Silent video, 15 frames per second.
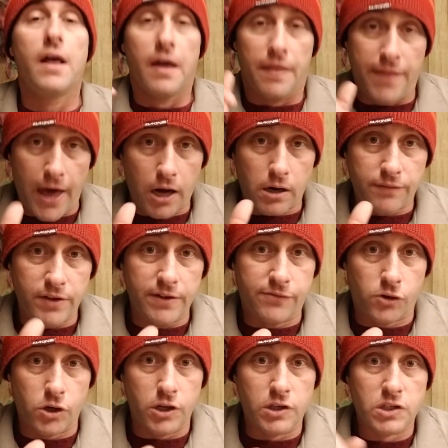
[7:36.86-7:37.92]
That RV
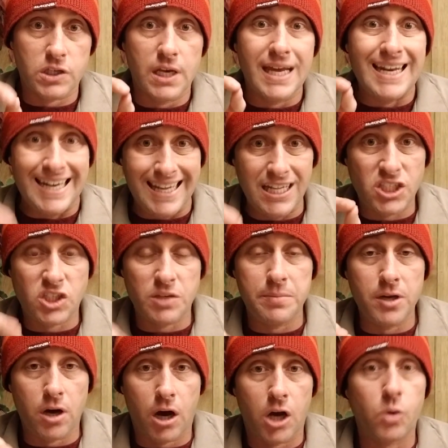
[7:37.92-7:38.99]
furnace needs to be
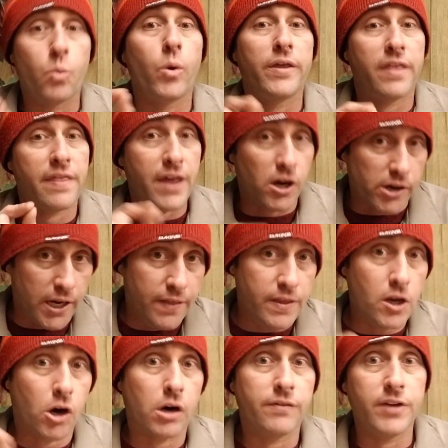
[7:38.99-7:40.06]
on whether they are in the
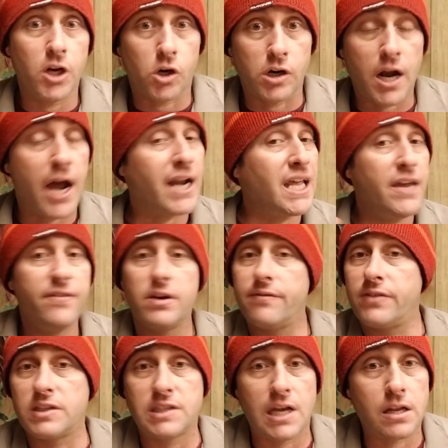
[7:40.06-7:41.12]
RV or not, even if
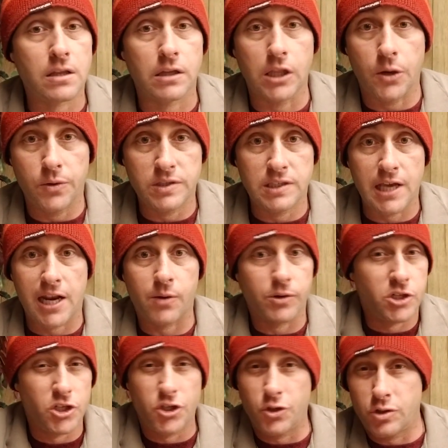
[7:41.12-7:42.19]
it's set at the lowest setting,
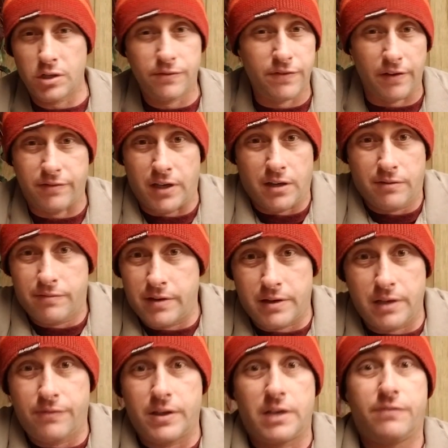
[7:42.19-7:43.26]
which is usually 50,
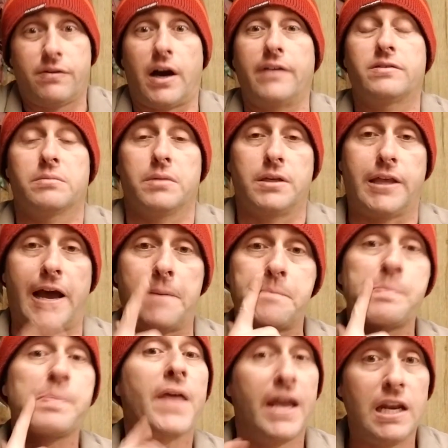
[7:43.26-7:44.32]
55, something like that.
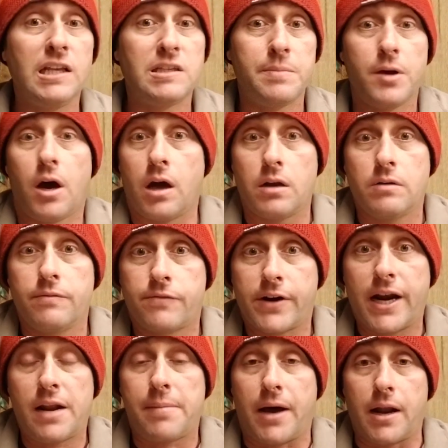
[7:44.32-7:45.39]
It needs to be on.
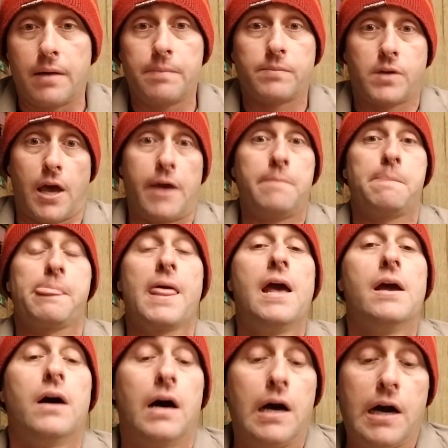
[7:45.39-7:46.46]
Forget about it, okay?
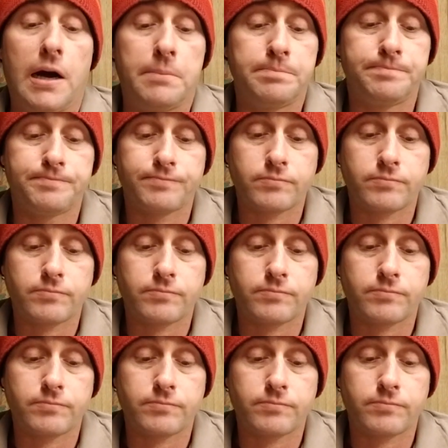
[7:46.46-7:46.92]
And